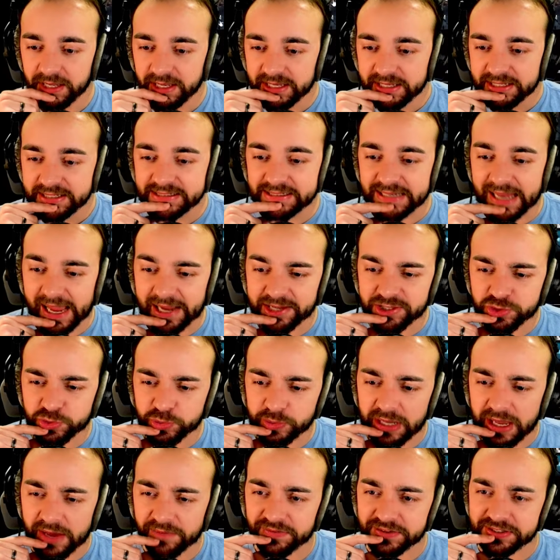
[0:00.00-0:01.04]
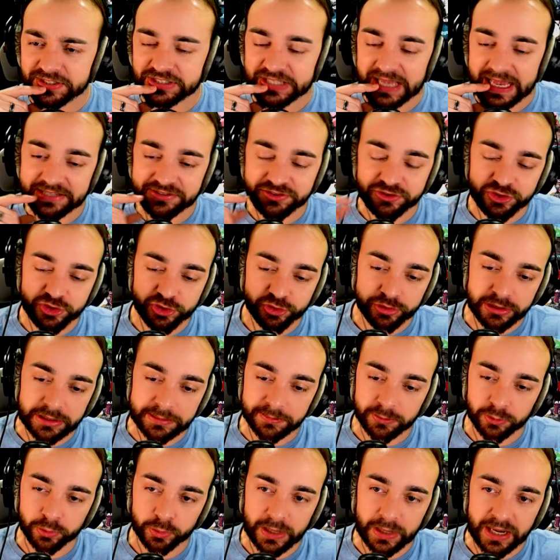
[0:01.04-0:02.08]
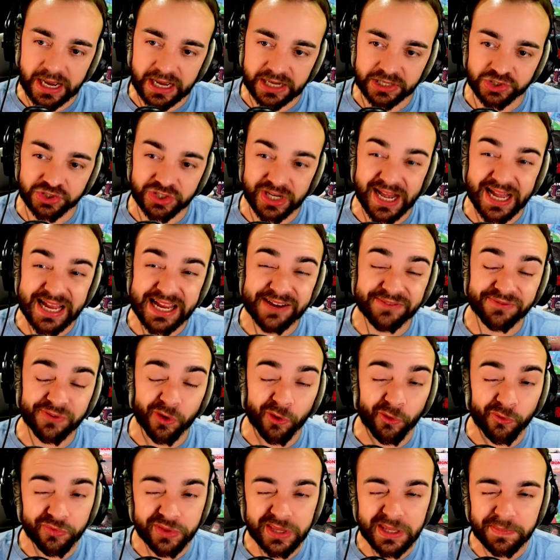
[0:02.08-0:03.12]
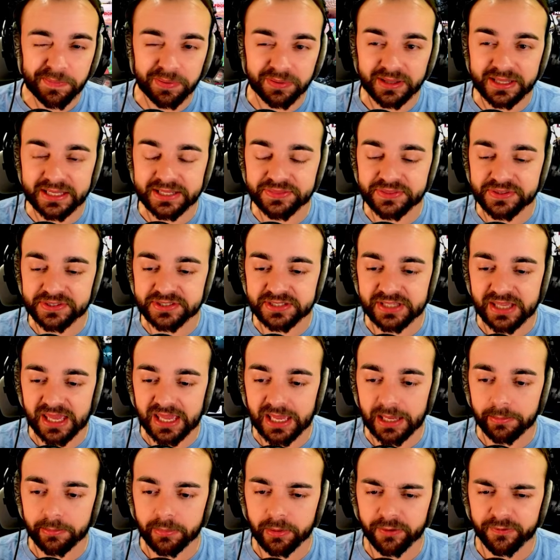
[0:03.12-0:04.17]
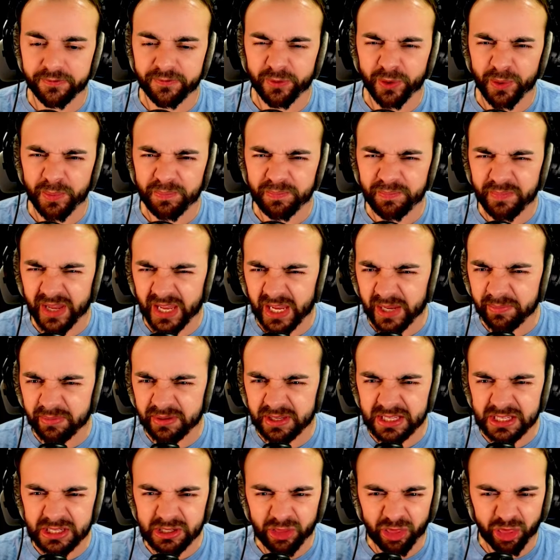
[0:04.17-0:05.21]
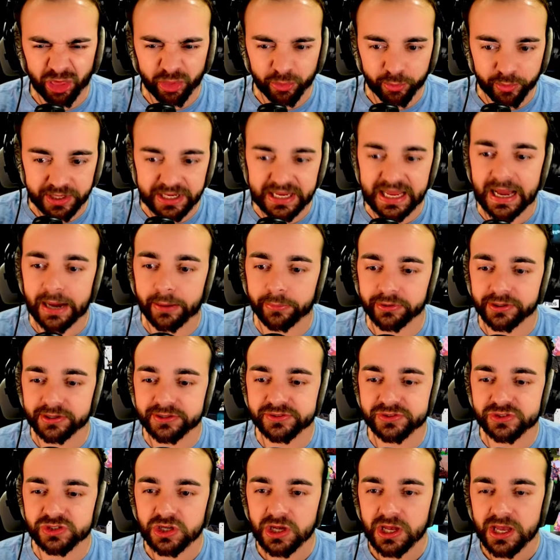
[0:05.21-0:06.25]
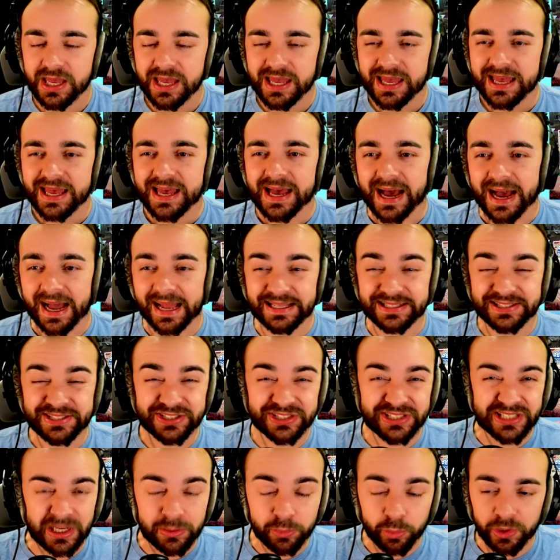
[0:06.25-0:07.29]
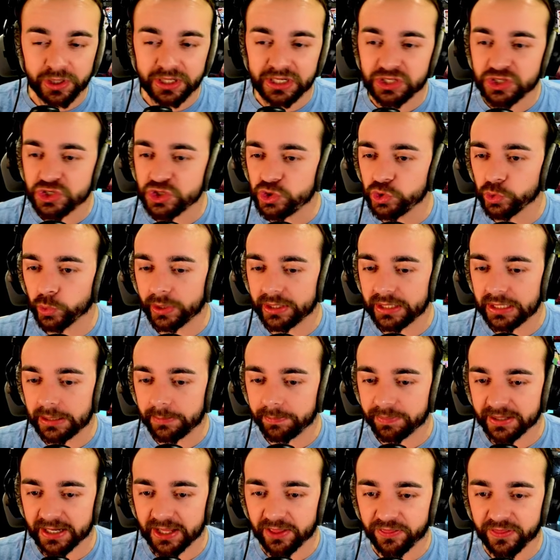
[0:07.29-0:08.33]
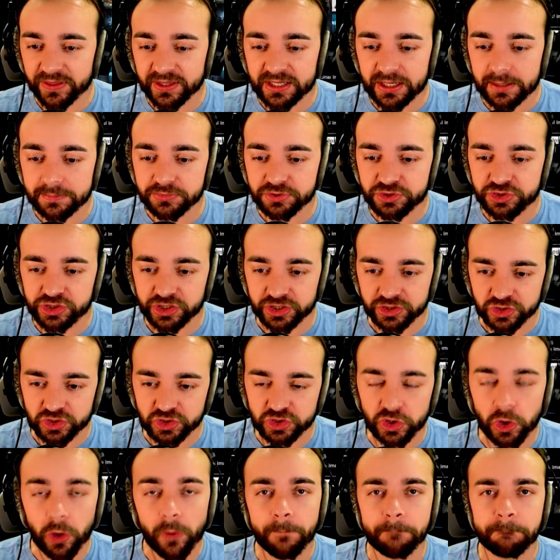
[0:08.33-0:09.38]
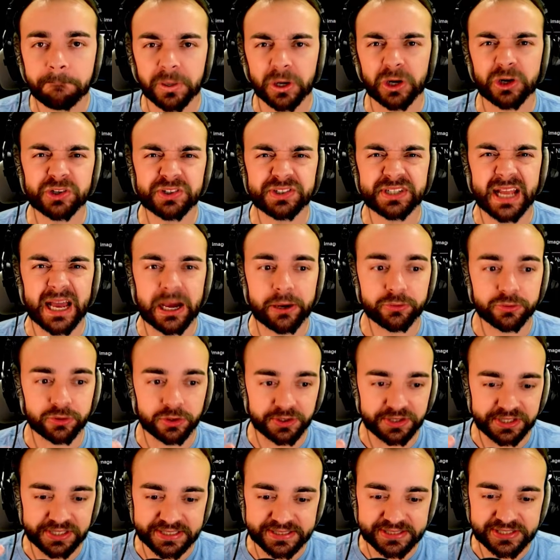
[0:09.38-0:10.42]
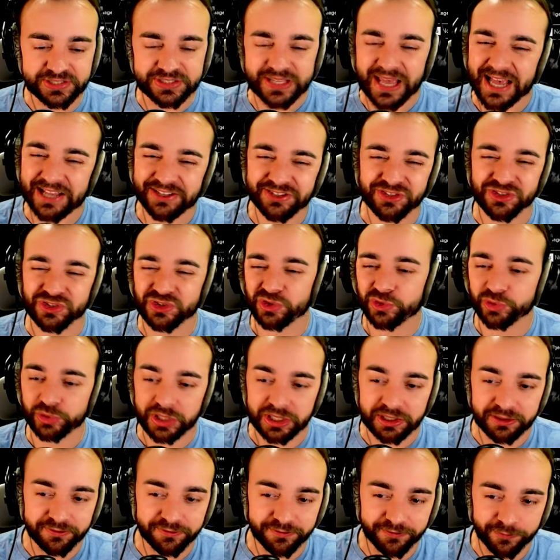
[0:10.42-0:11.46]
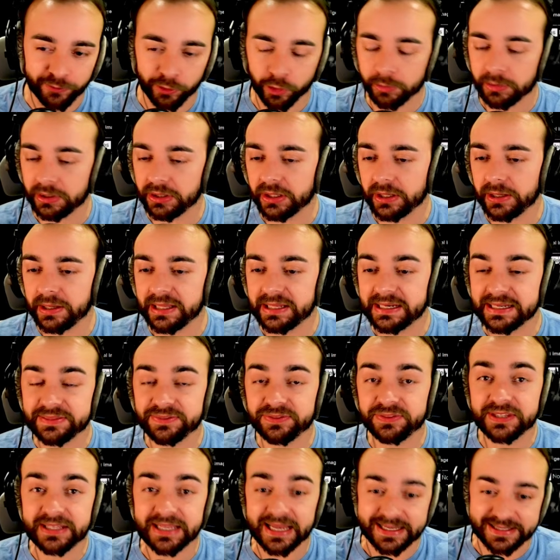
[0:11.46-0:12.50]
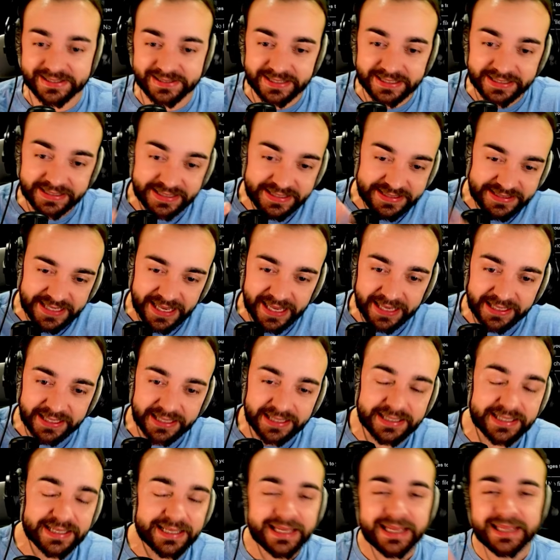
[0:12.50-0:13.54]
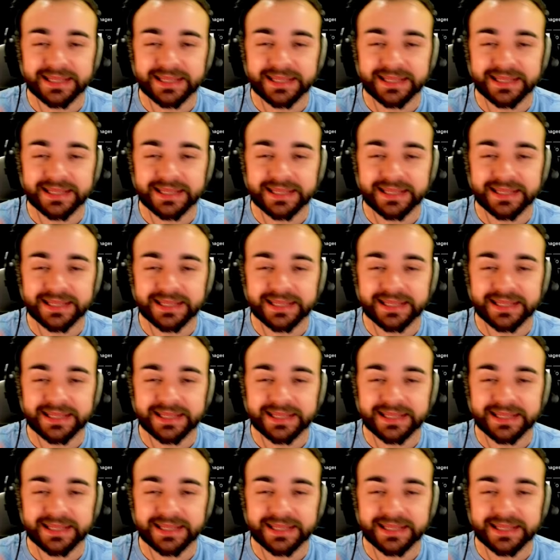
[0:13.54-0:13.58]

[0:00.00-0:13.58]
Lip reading: Next we have Assassin's Creed Mirage. I have only played this game for maybe 3 hours. I somewhat enjoyed it, but I think I'm just so burnt out on the Assassin's Creed formula. And yes, they did take it.